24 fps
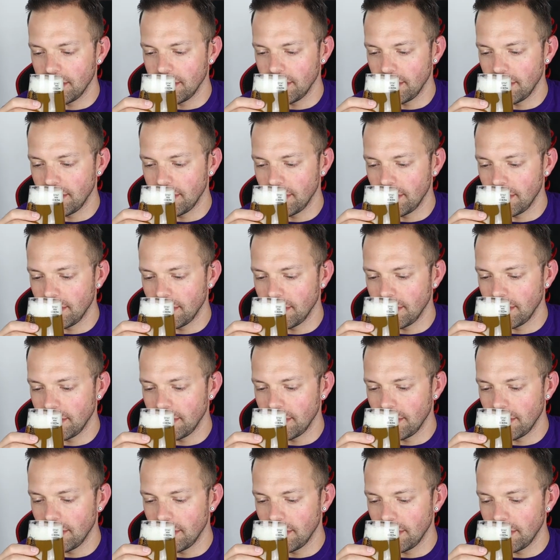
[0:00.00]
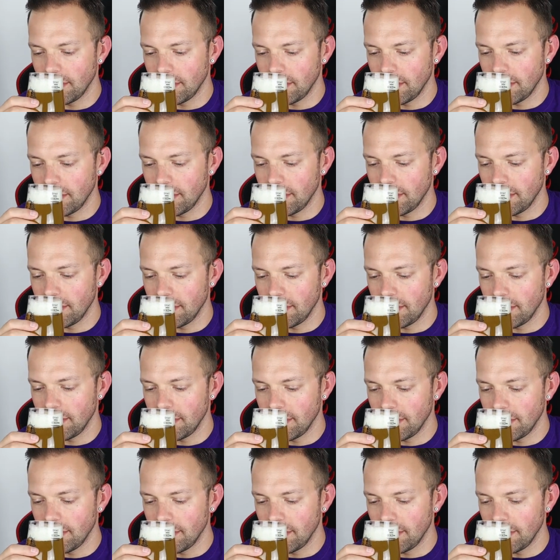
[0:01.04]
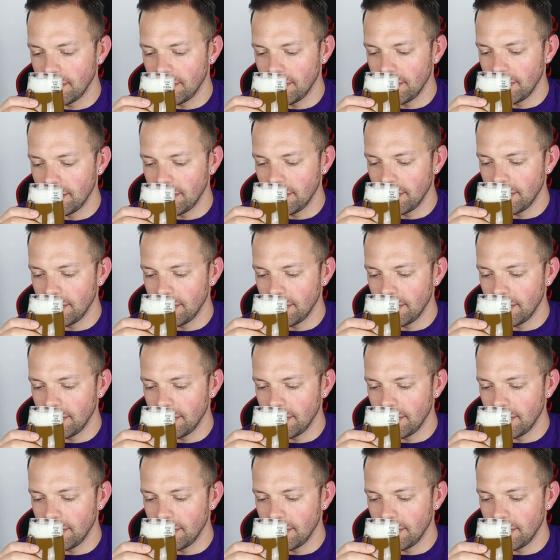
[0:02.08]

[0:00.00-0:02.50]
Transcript: (silence)